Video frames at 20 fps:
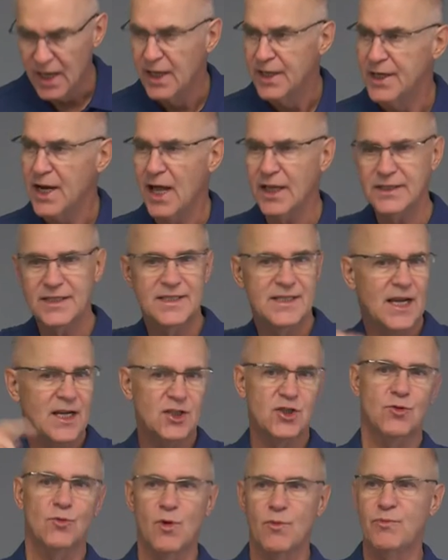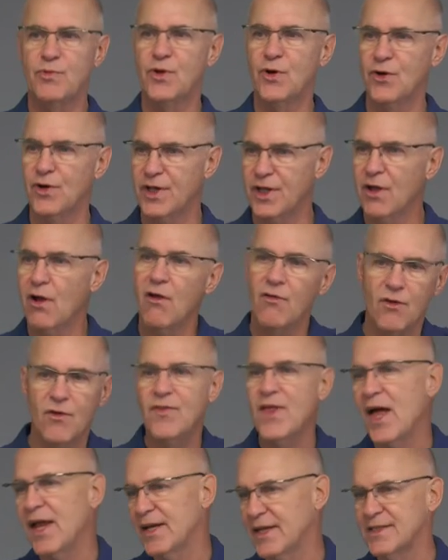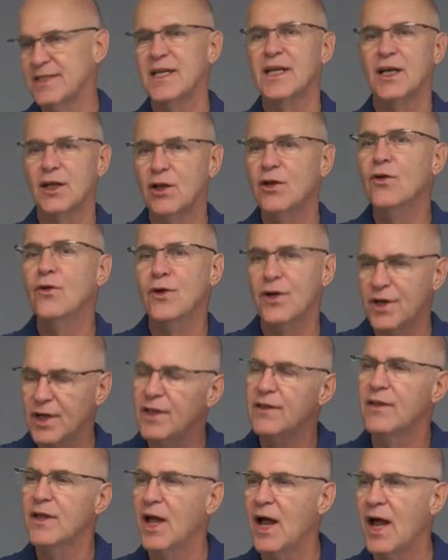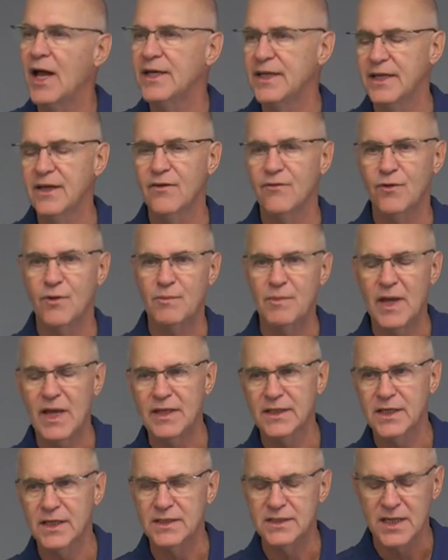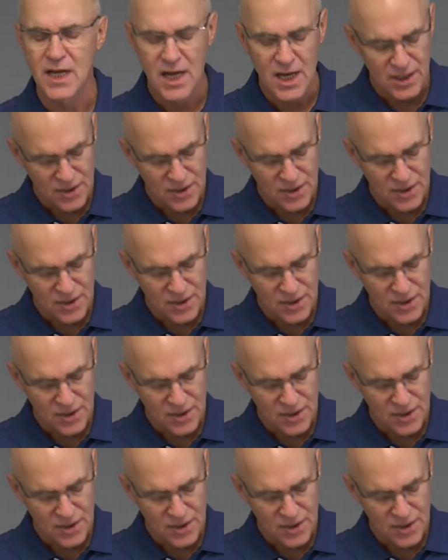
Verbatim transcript: Not sexual purity, although that is included in the idea of repentance.